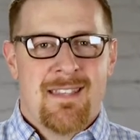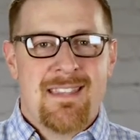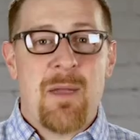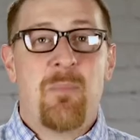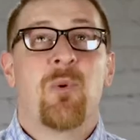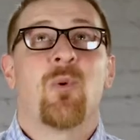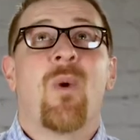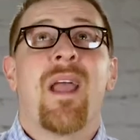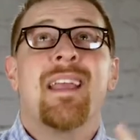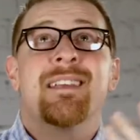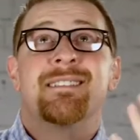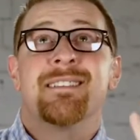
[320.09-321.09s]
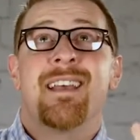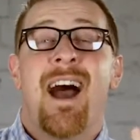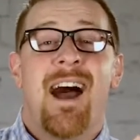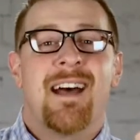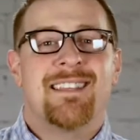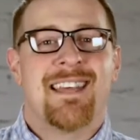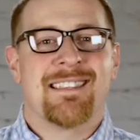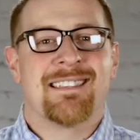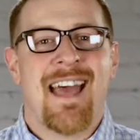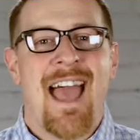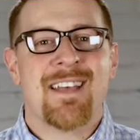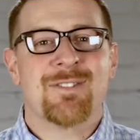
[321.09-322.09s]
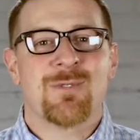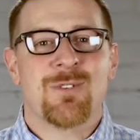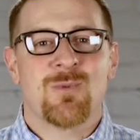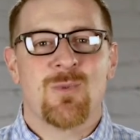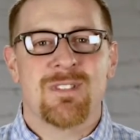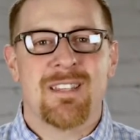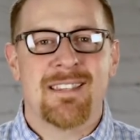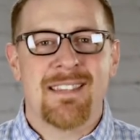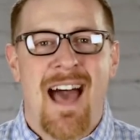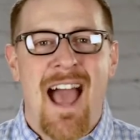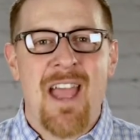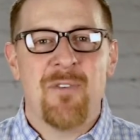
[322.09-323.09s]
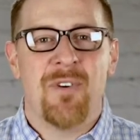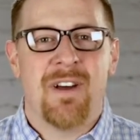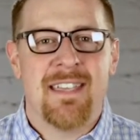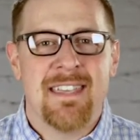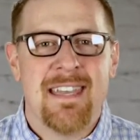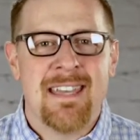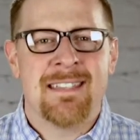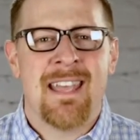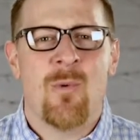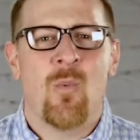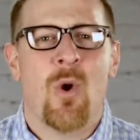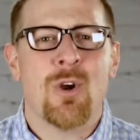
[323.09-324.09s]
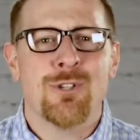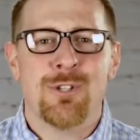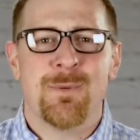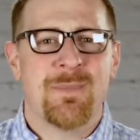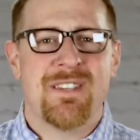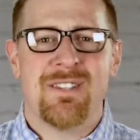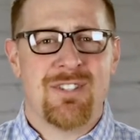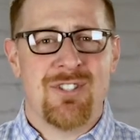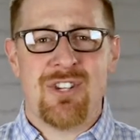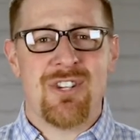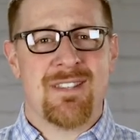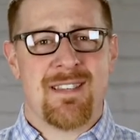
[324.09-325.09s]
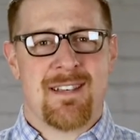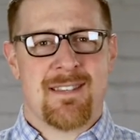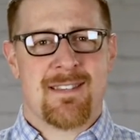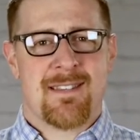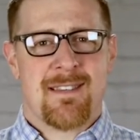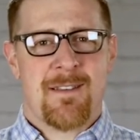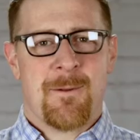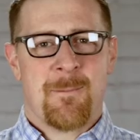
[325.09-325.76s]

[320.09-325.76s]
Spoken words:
They praised God that Lazarus was alive again. They worshiped Jesus.